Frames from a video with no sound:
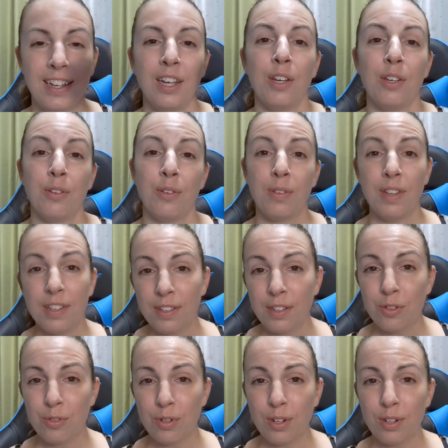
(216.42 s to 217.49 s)
So this
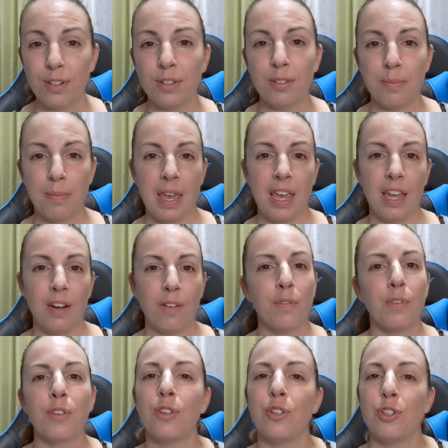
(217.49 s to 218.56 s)
controller is made
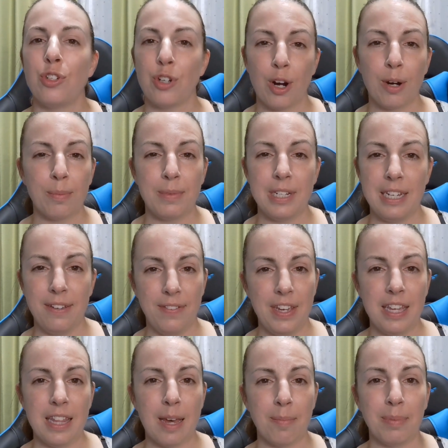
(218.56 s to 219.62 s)
for the Sharp
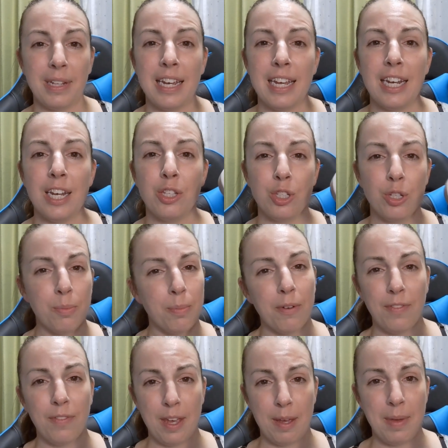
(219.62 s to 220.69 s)
TV that played Super
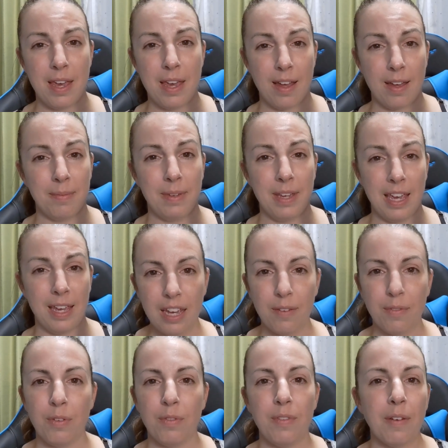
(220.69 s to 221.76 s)
Famicom game. If
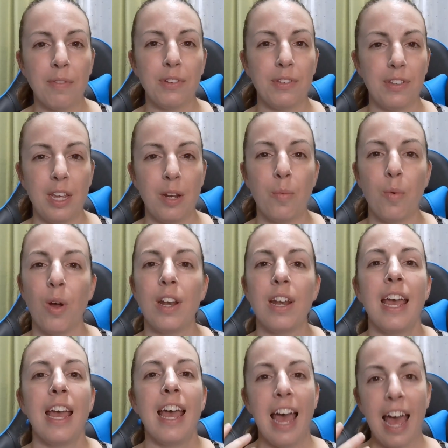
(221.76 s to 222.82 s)
you've never seen one,
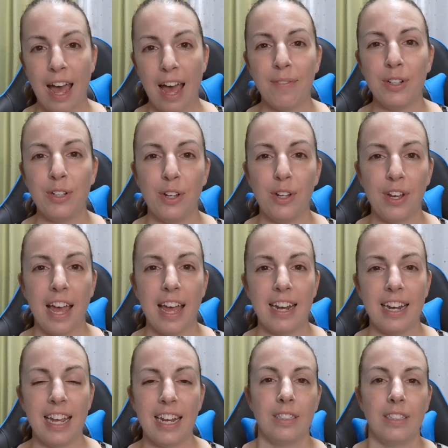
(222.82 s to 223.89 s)
have a look at
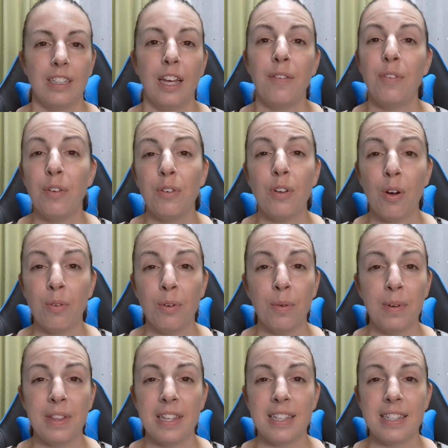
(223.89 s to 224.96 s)
it. If you don't know
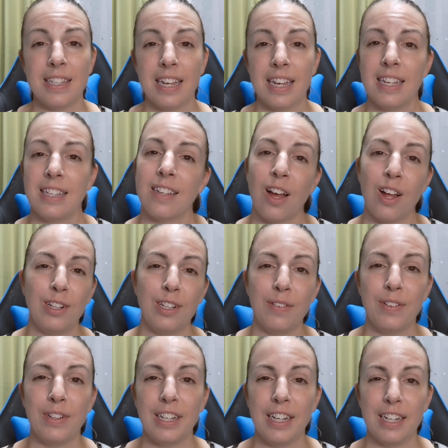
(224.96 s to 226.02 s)
what this is, I'll leave
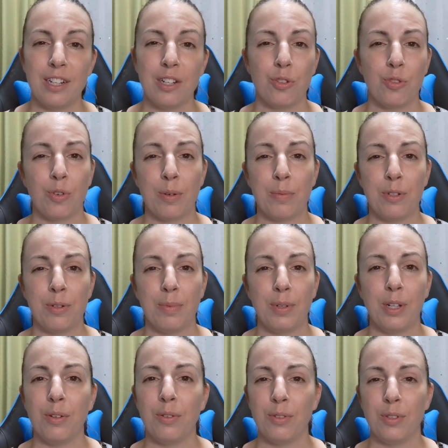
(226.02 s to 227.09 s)
a link in the description
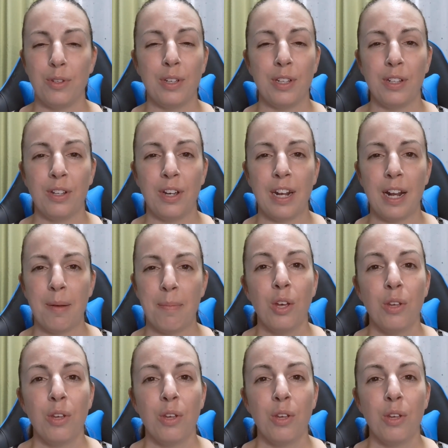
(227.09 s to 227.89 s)
below so you can look it up.